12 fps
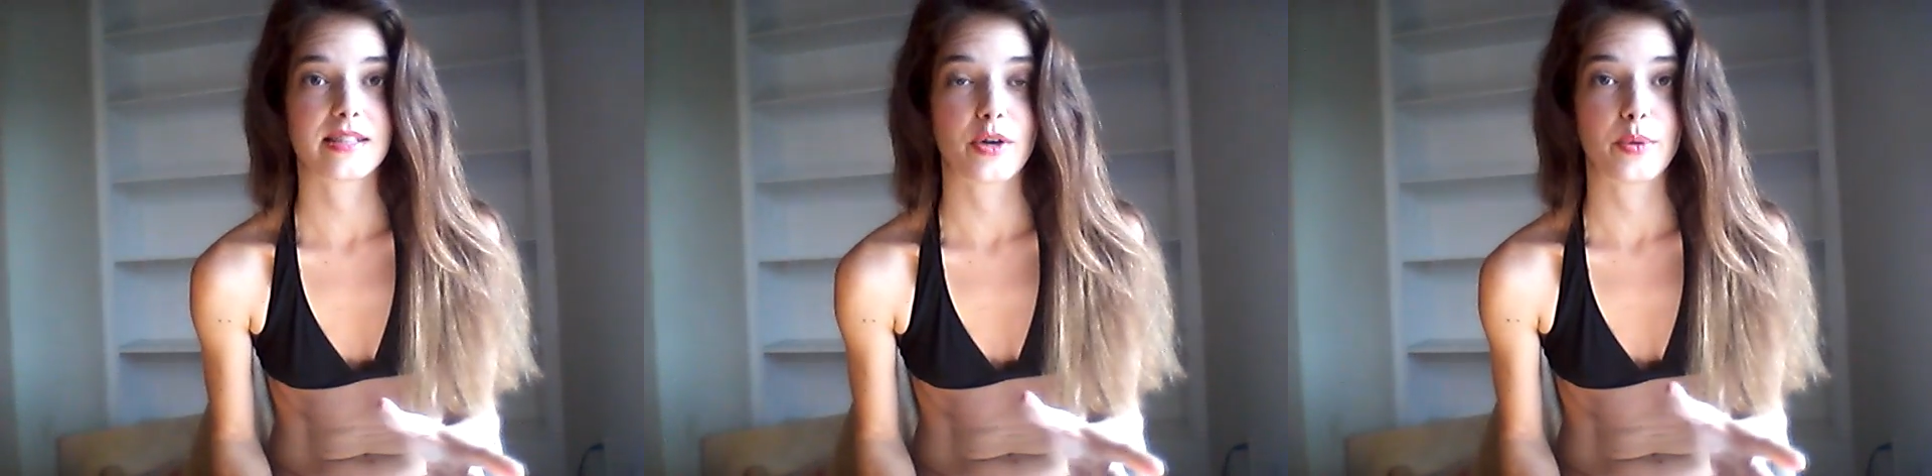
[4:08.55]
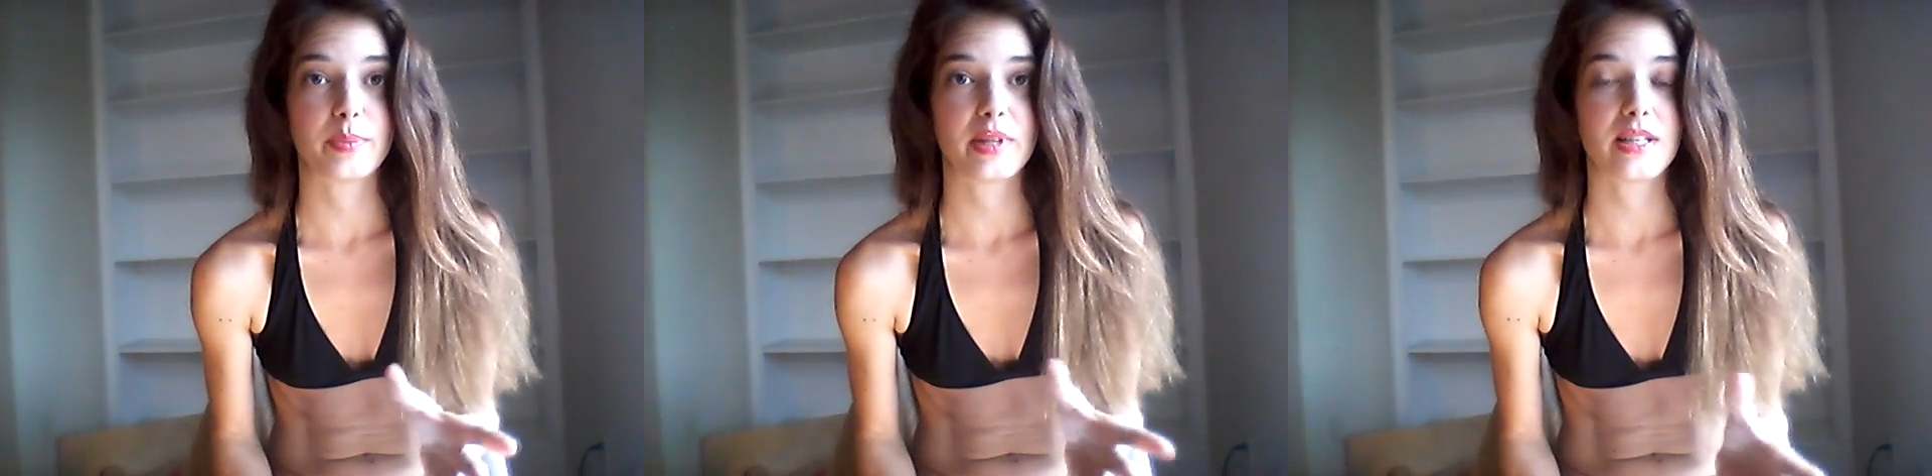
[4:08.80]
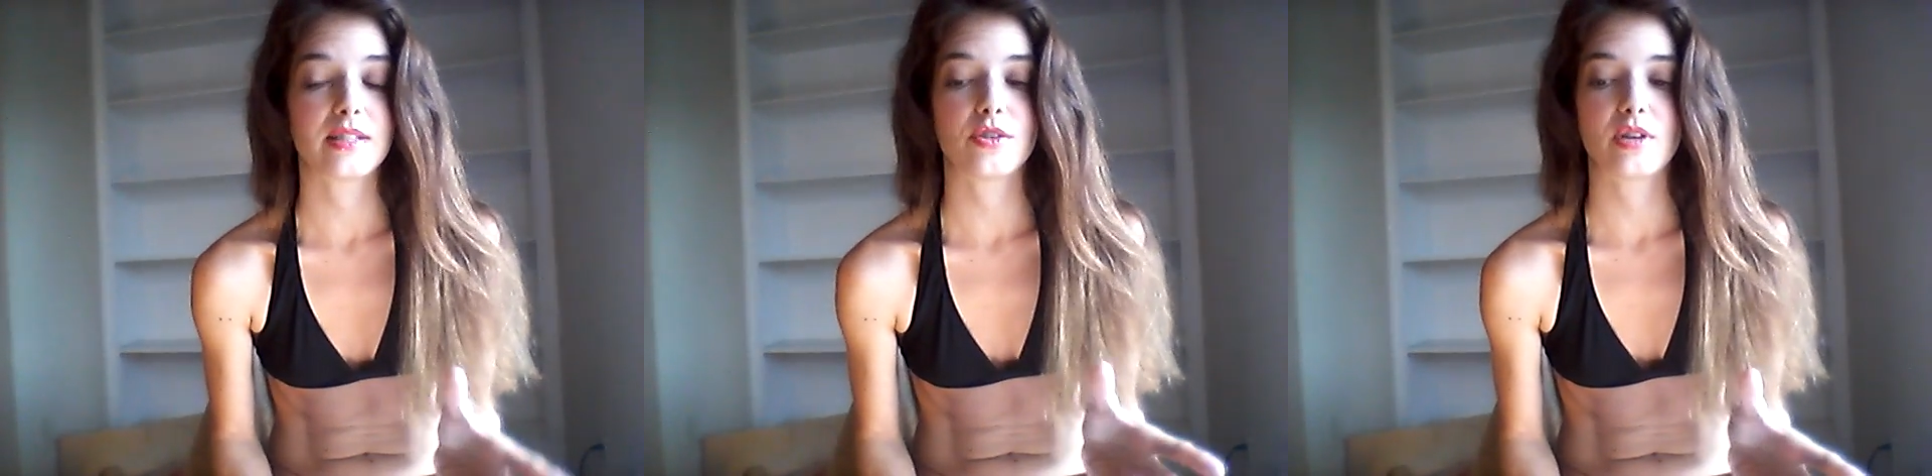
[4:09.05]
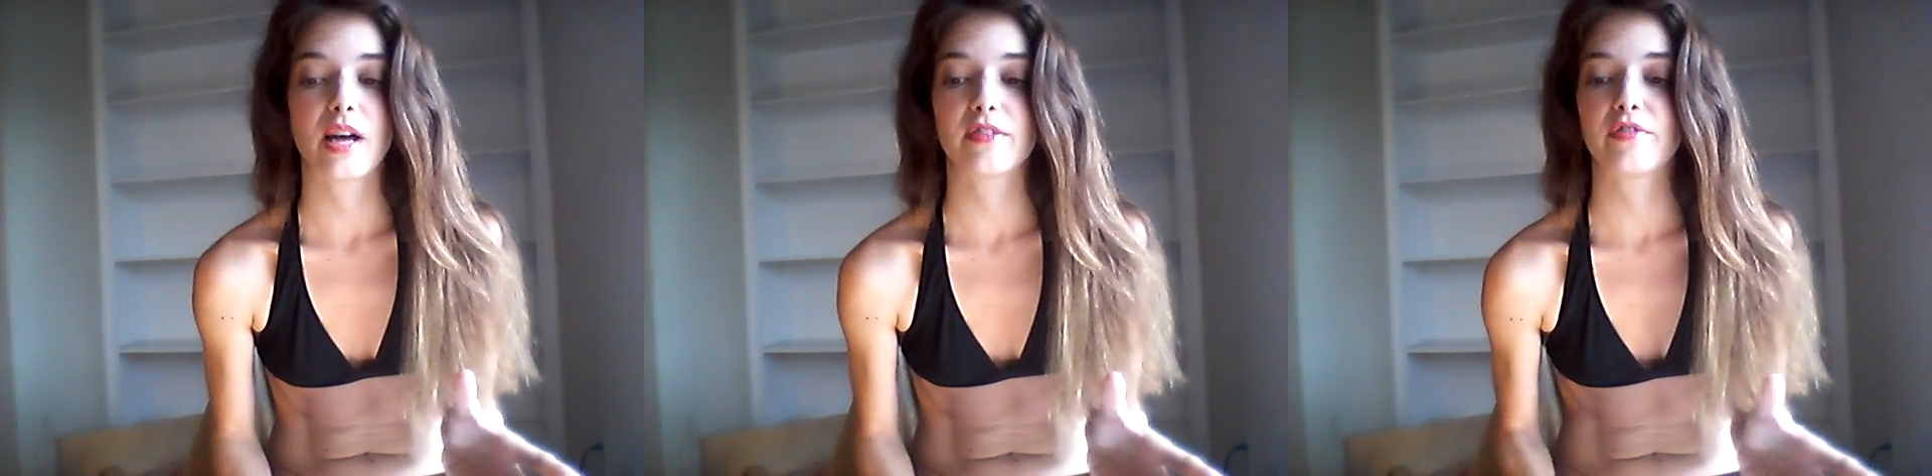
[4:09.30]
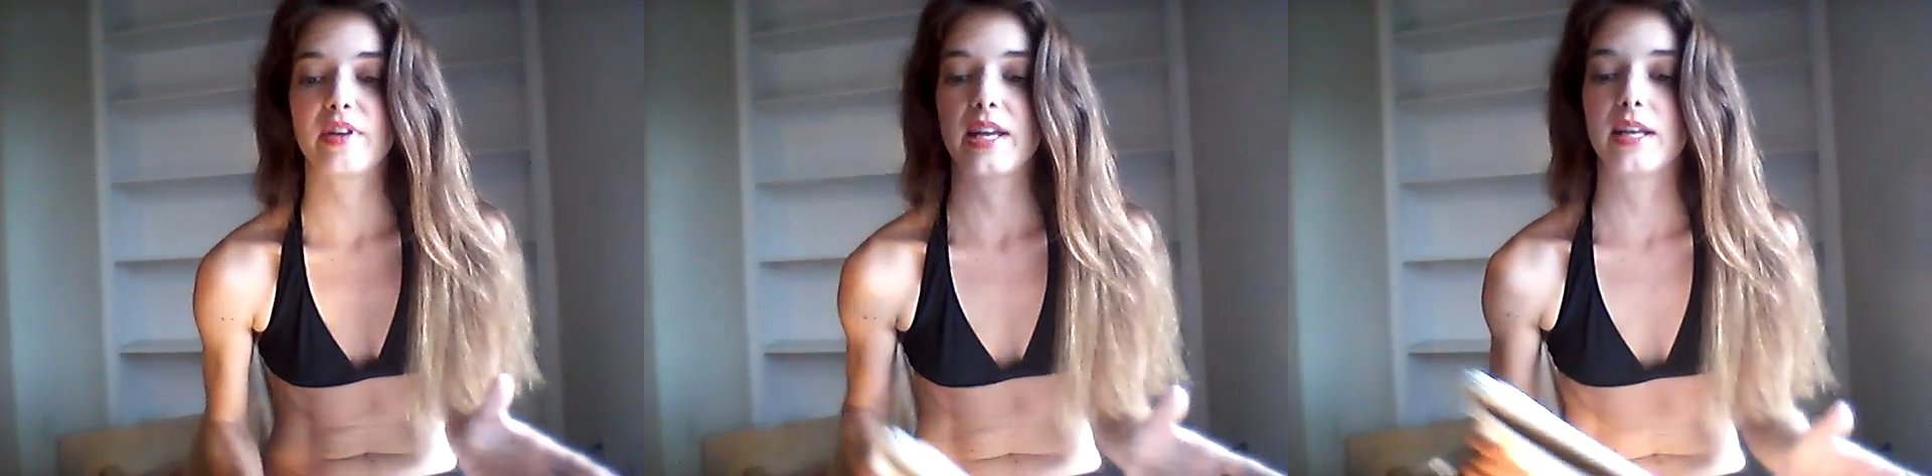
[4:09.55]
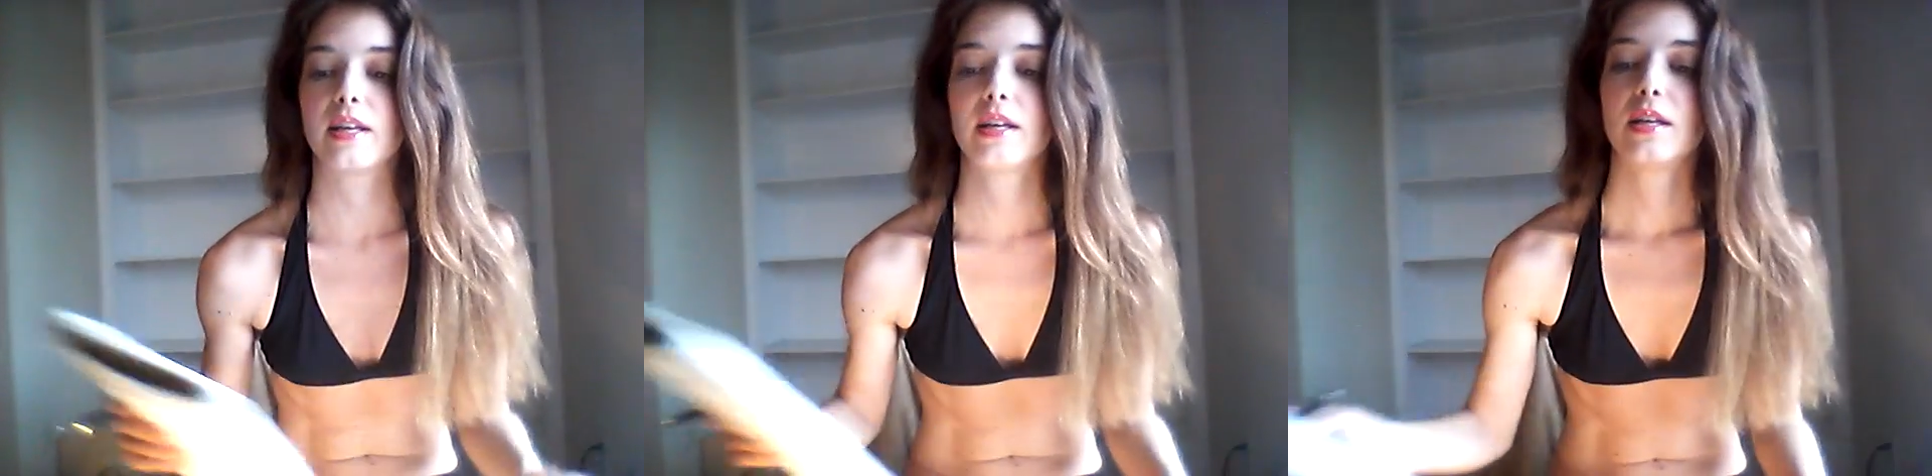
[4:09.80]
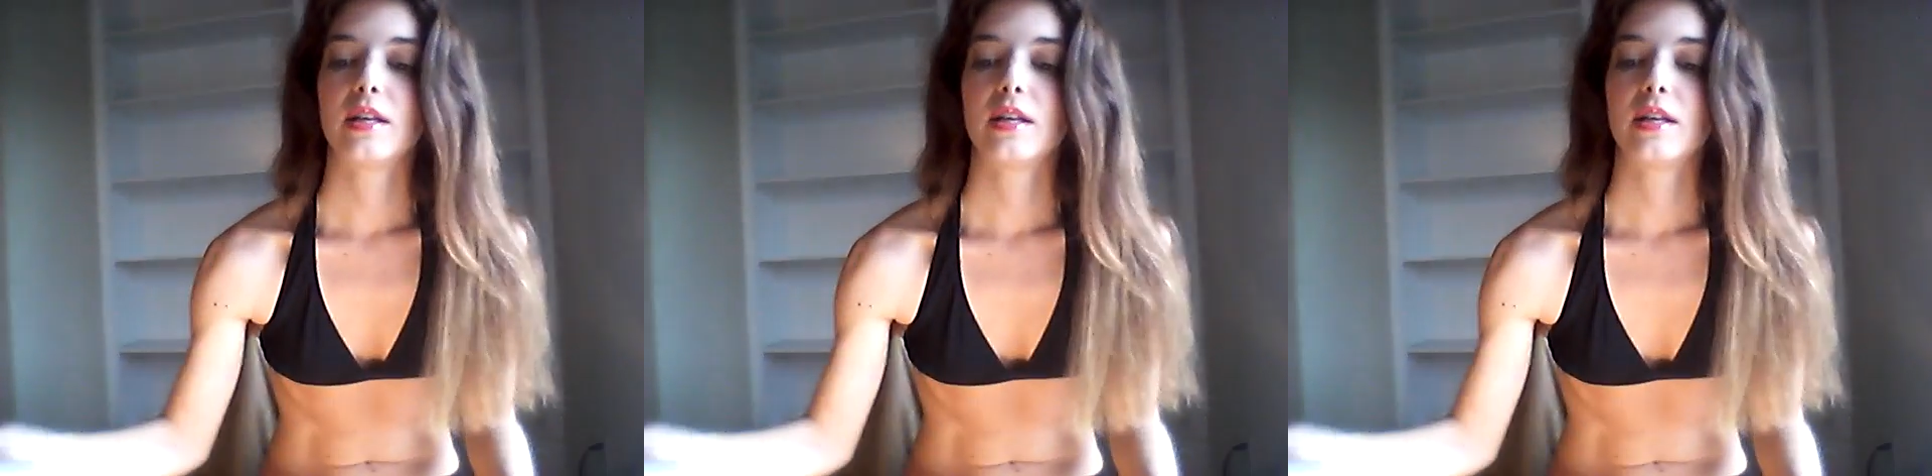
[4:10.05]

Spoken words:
So please do not feed